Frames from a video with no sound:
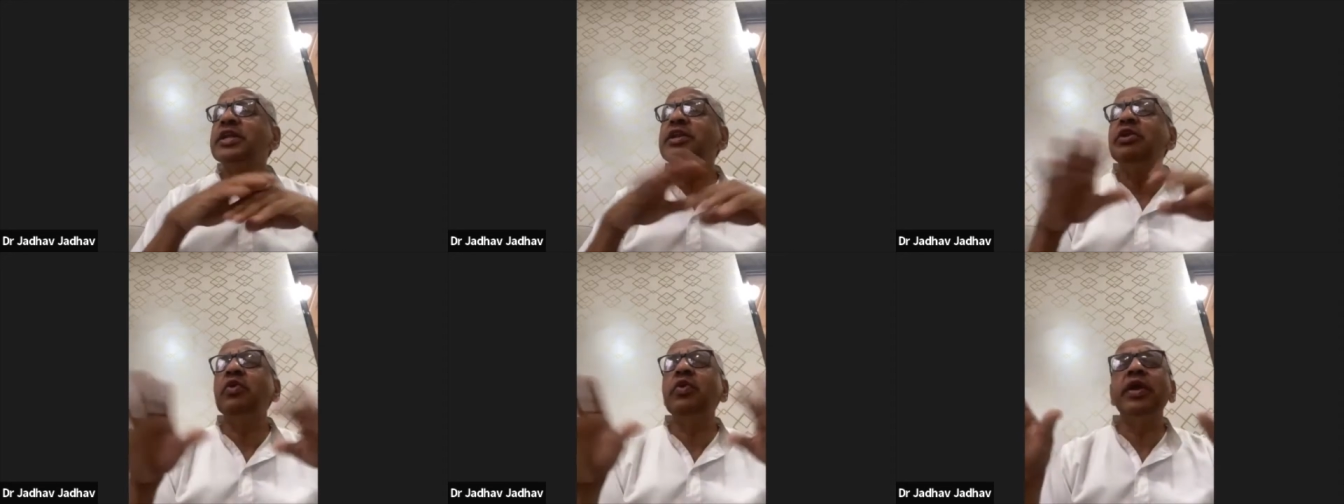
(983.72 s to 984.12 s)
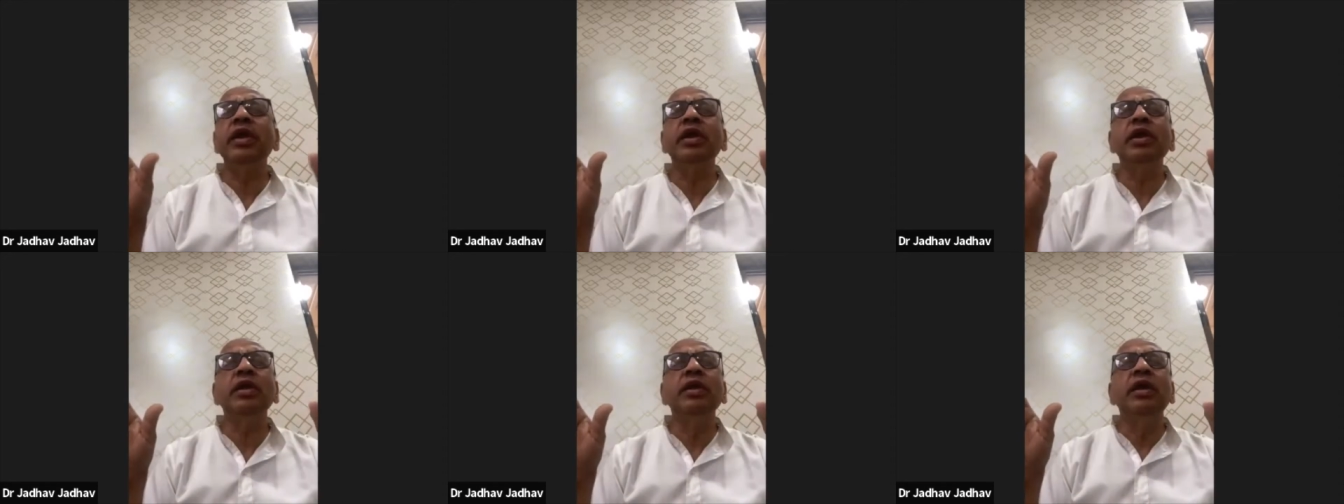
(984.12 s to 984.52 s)
in
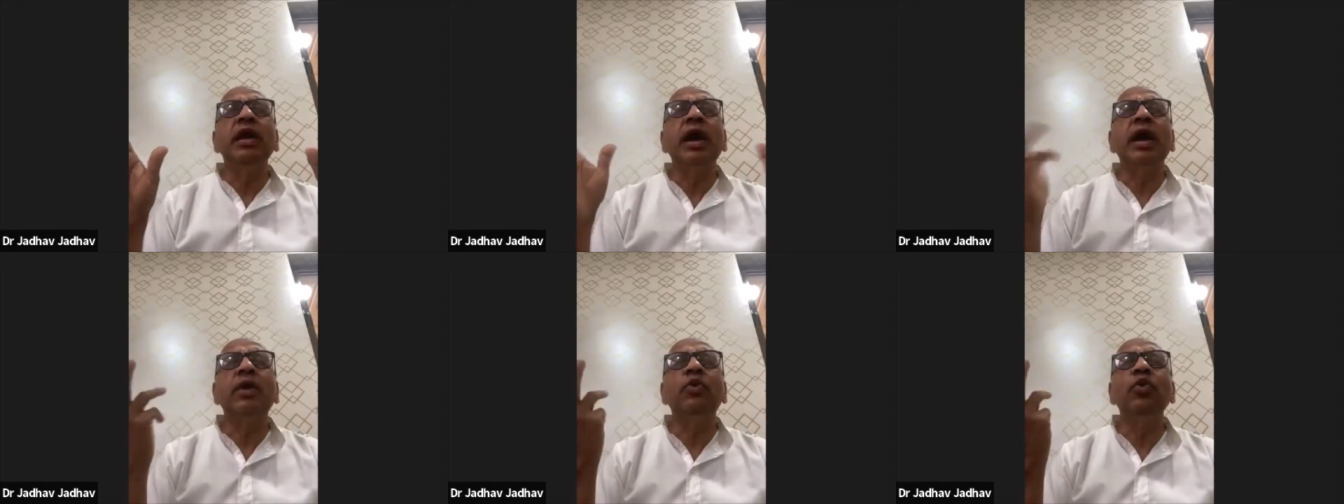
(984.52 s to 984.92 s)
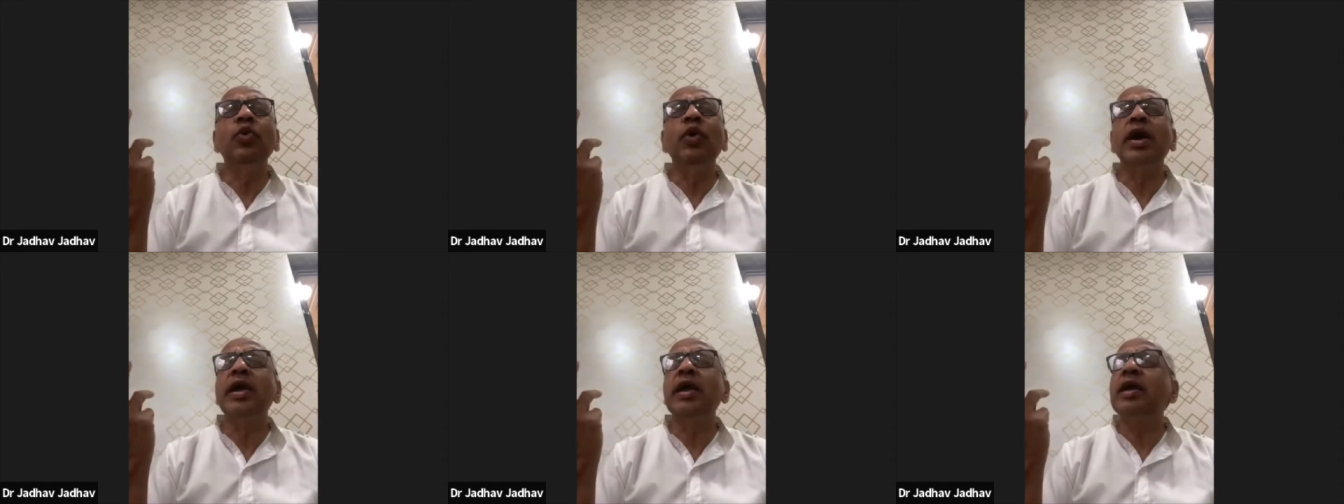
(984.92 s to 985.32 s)
knowing who
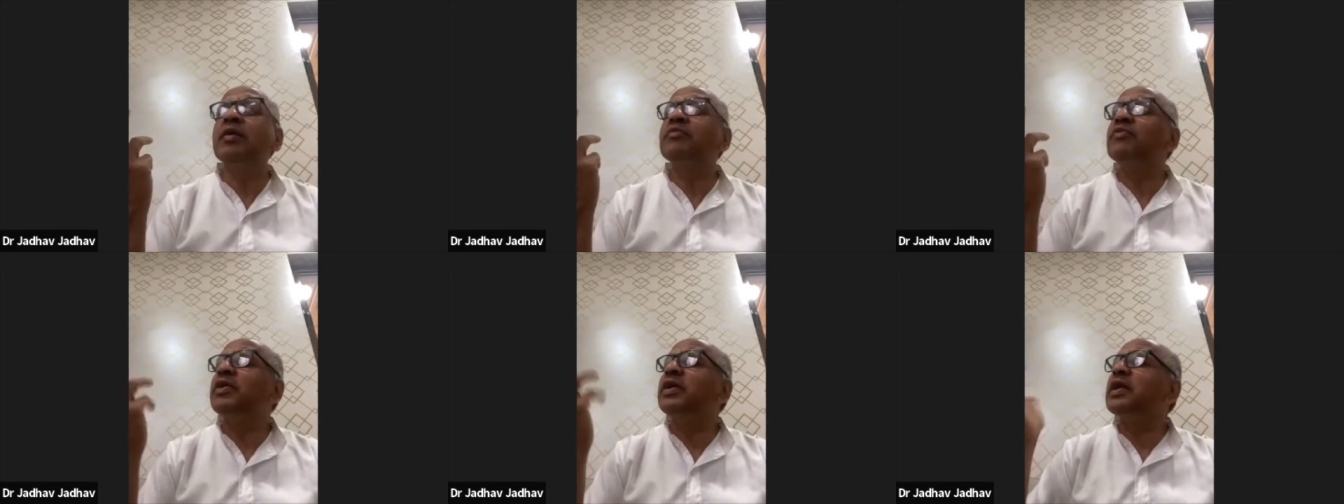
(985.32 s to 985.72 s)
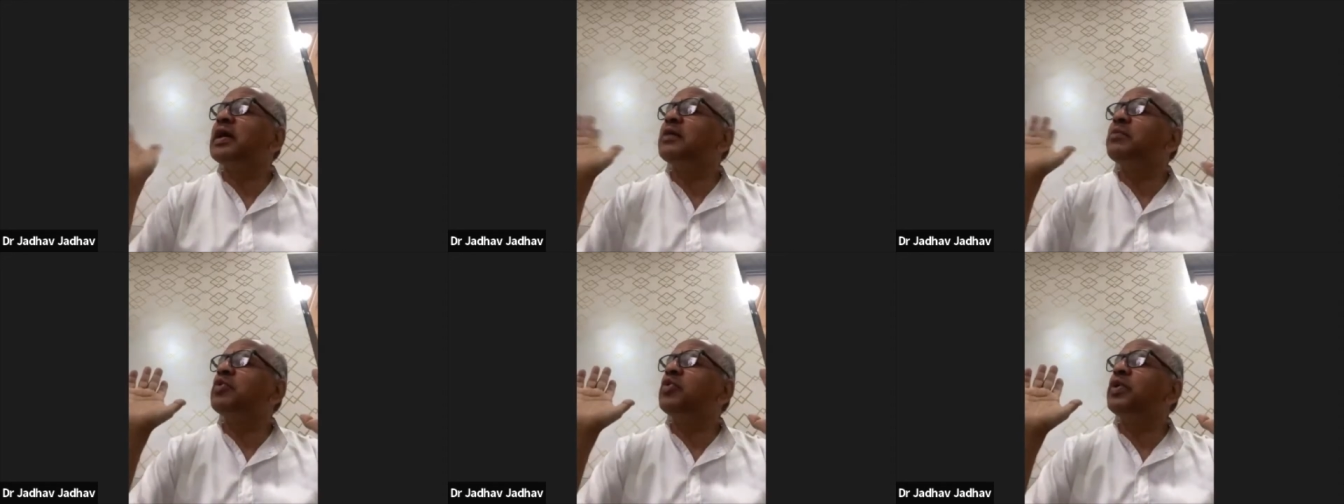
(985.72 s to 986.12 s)
I am, where
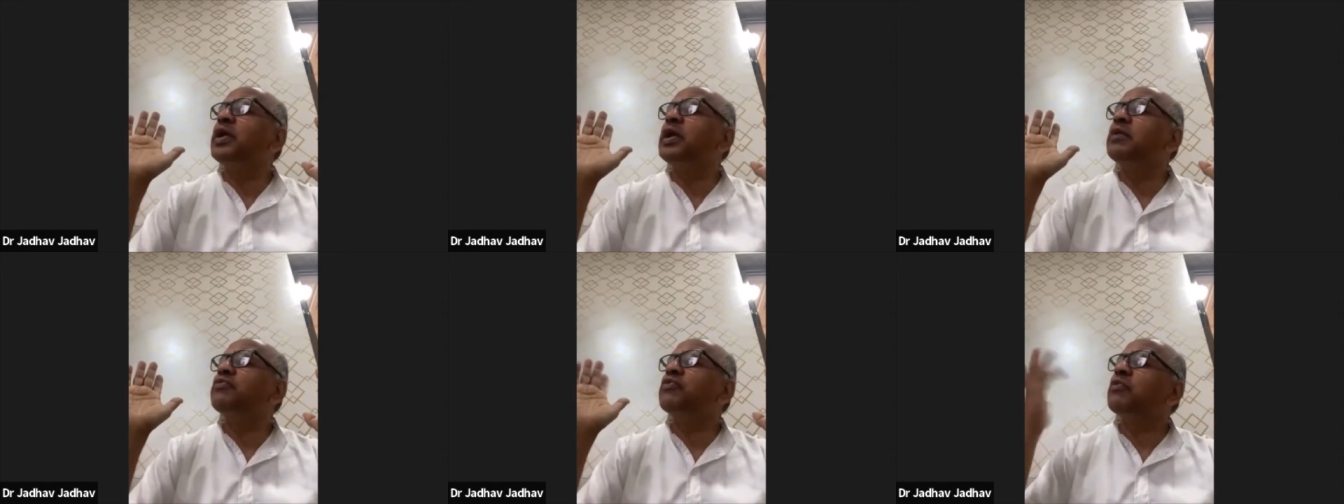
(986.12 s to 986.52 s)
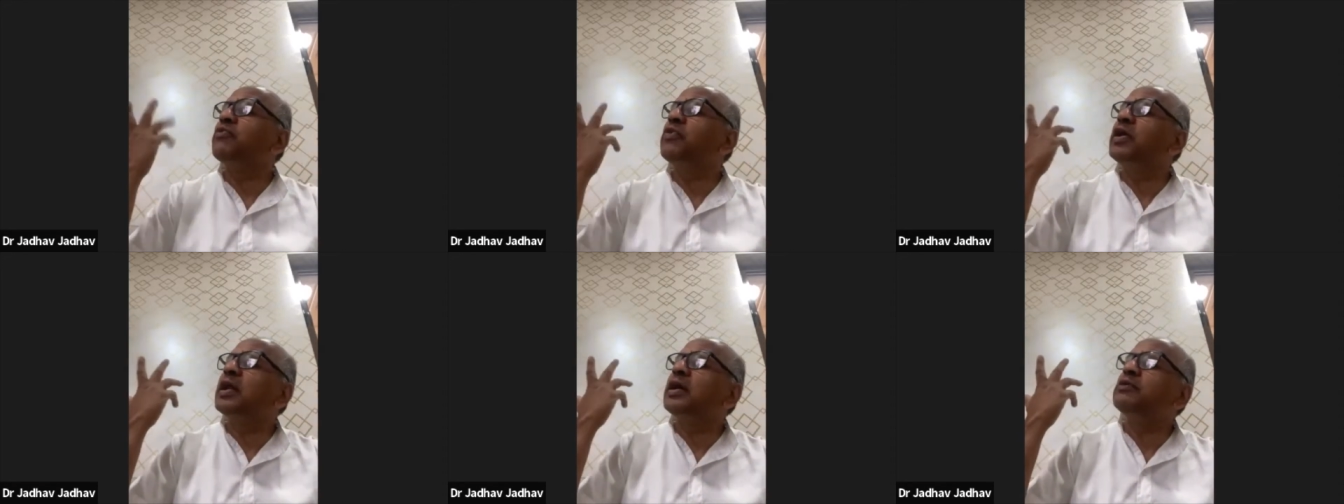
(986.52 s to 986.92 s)
I'm going, from where I